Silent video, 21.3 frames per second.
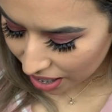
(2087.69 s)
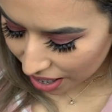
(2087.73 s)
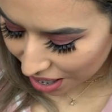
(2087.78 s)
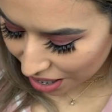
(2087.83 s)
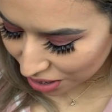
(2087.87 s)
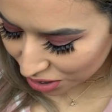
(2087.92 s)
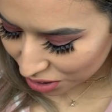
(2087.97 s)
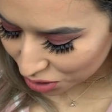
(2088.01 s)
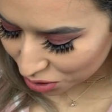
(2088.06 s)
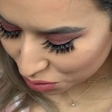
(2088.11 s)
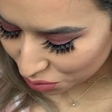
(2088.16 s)

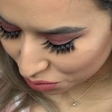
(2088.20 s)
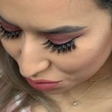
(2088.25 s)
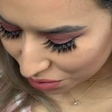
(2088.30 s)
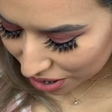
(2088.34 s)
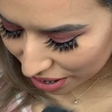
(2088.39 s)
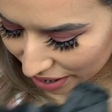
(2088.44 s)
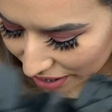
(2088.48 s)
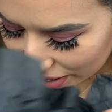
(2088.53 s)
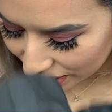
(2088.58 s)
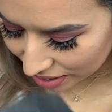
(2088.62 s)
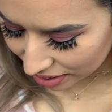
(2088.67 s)
Are you
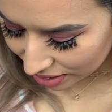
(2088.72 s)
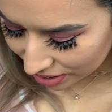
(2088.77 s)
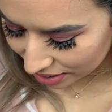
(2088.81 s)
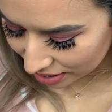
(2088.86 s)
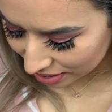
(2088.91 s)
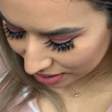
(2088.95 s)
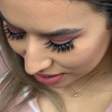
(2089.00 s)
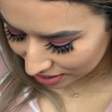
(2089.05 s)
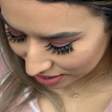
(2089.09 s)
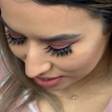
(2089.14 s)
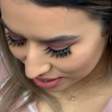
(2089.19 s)
ready
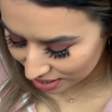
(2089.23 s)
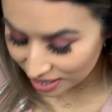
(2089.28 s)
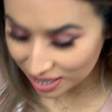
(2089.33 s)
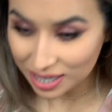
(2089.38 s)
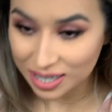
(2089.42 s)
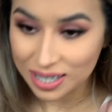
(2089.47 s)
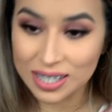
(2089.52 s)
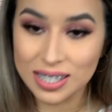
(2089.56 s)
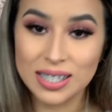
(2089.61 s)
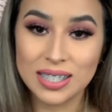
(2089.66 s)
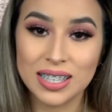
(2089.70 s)

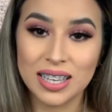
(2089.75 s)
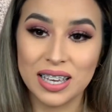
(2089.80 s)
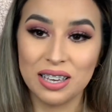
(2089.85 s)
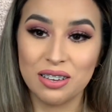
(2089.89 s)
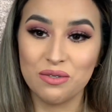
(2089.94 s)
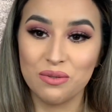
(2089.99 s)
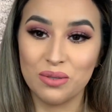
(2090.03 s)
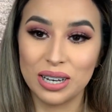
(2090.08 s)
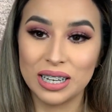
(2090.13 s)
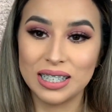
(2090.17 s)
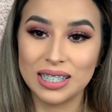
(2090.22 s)
to
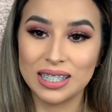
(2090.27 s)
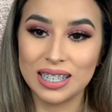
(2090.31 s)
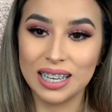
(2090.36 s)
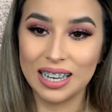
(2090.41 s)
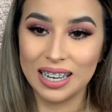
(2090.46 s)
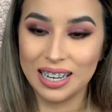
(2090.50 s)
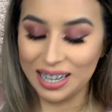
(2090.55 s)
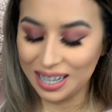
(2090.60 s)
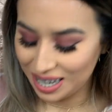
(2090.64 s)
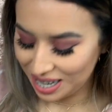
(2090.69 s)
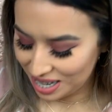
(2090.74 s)
see what's
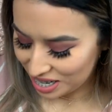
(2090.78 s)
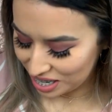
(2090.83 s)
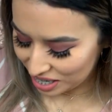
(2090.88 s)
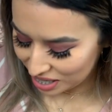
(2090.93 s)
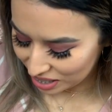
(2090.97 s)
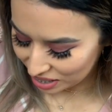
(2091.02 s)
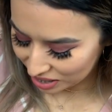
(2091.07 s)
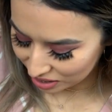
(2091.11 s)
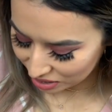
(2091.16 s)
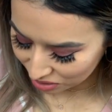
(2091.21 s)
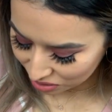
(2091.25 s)
in
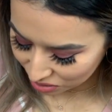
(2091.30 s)
here?